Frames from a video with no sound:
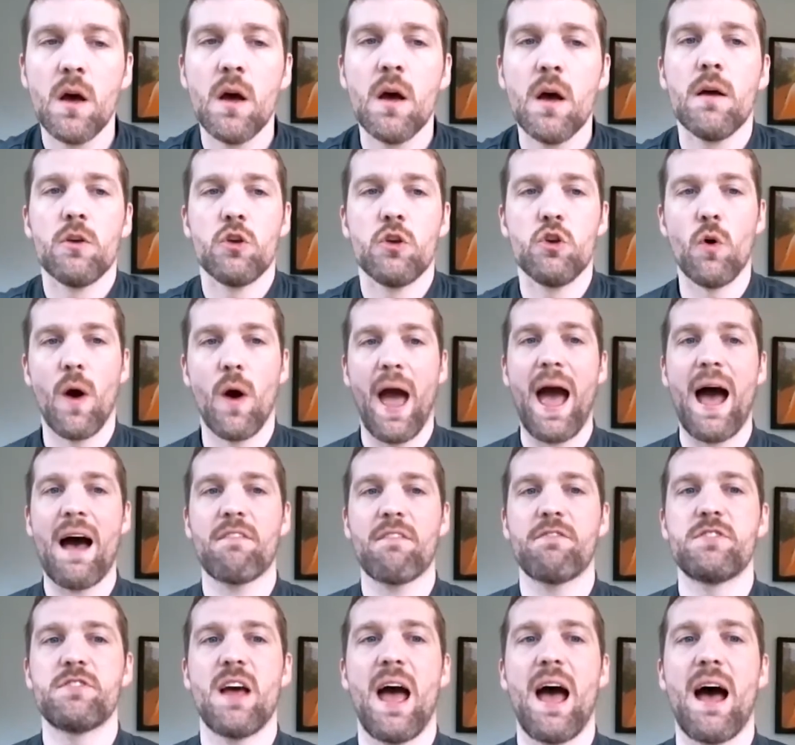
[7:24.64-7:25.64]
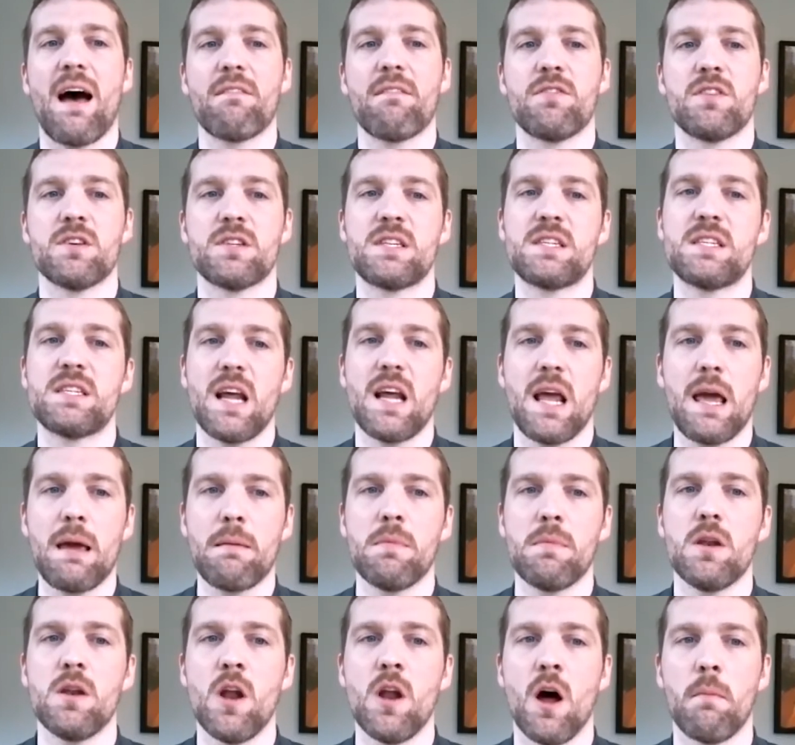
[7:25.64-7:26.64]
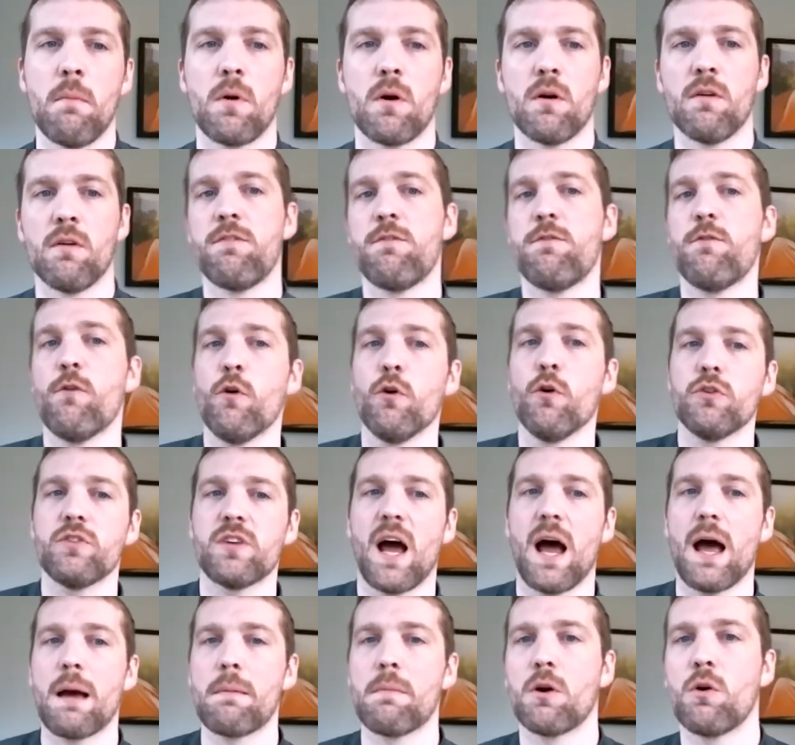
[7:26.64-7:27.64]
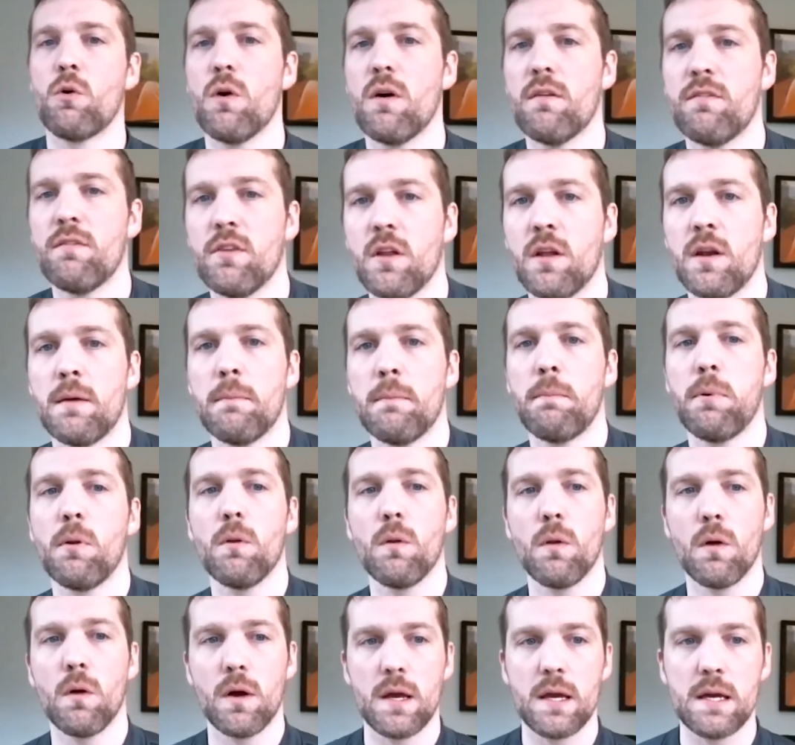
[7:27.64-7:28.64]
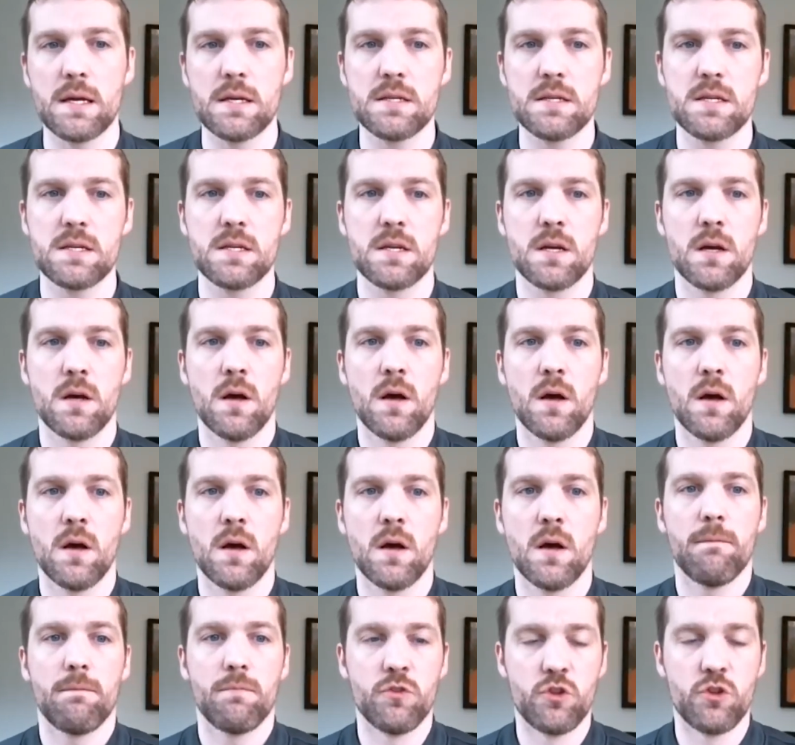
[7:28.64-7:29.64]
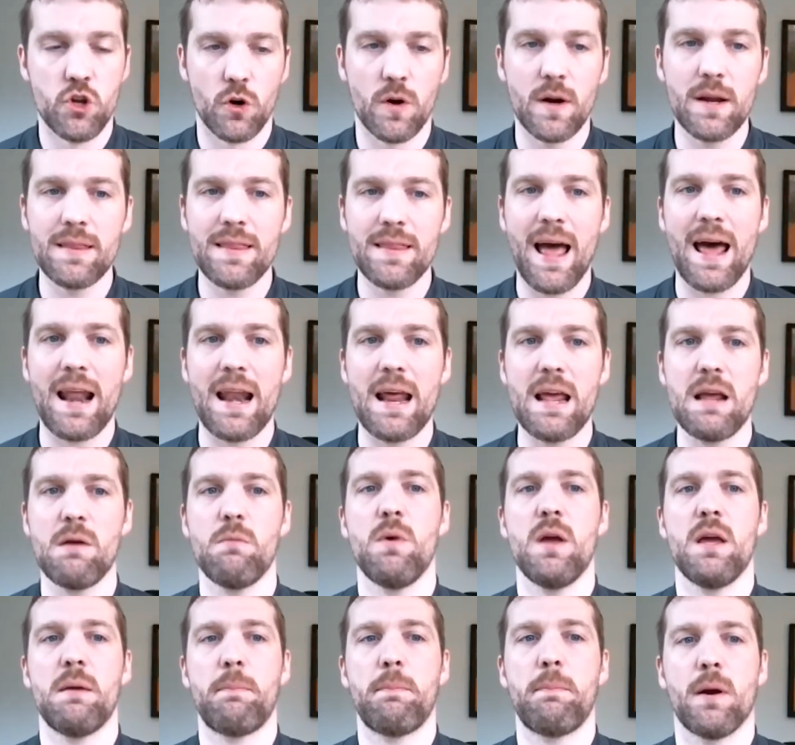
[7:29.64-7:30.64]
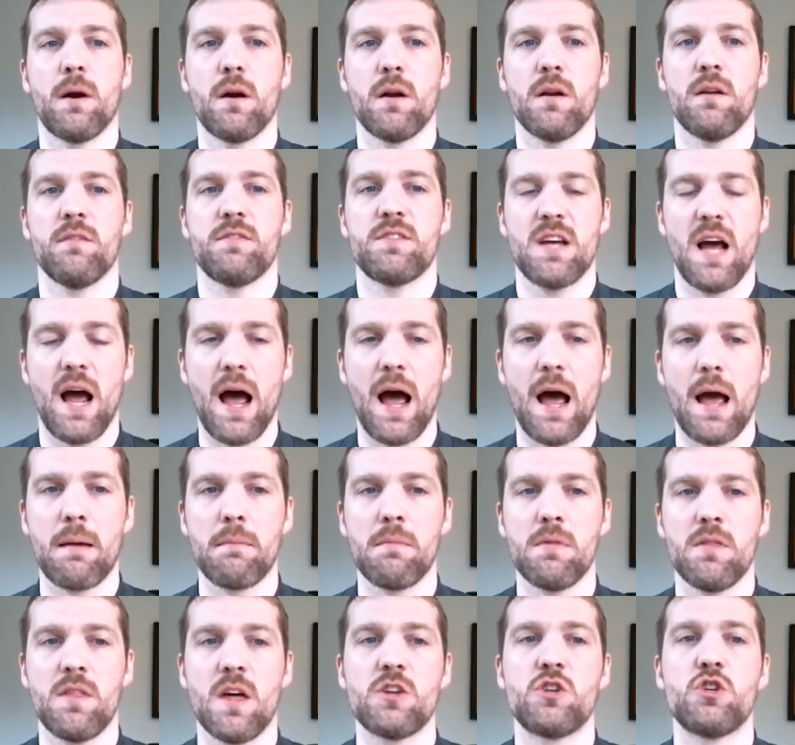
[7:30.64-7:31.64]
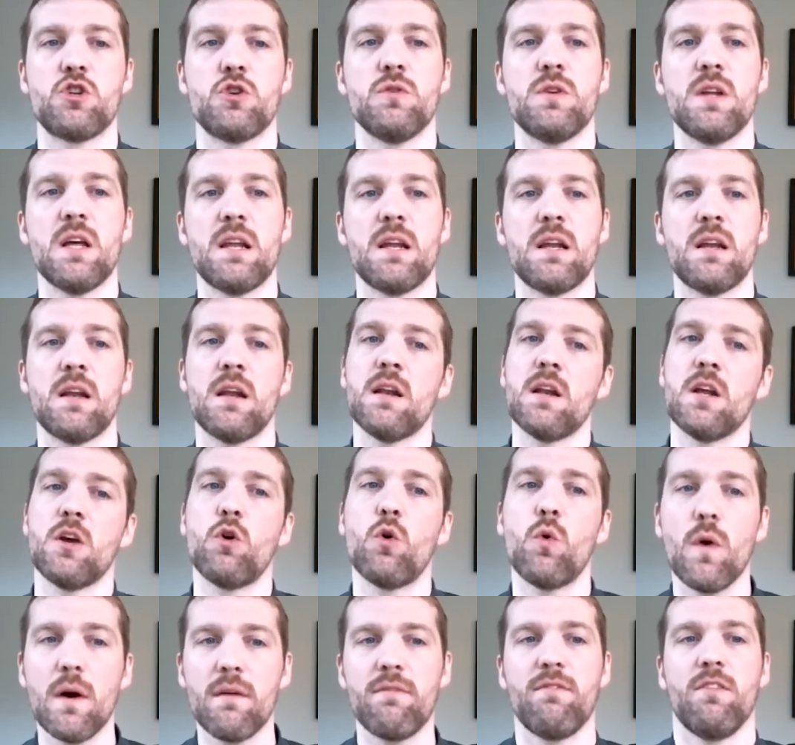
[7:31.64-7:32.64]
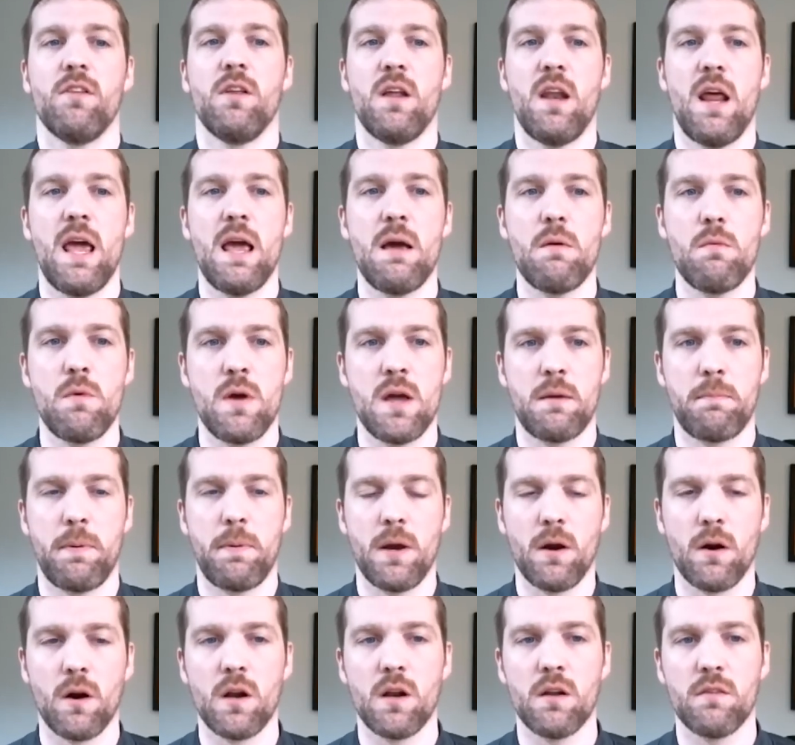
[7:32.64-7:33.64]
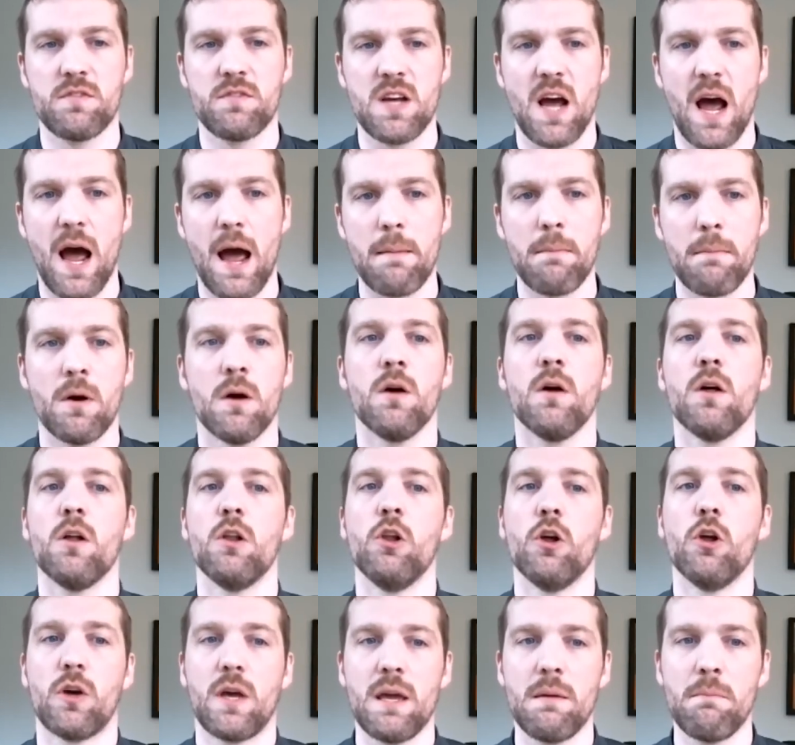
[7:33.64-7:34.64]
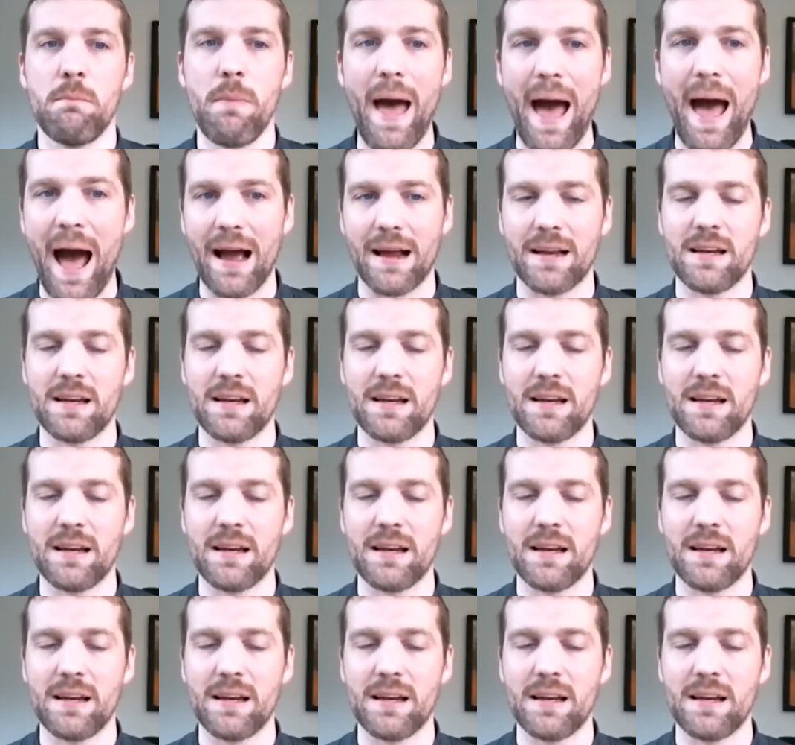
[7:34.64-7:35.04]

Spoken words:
you have to have the same number of full-time equivalent employees during that 8-week period of time that you did in an equivalent 8-week period of time looking back.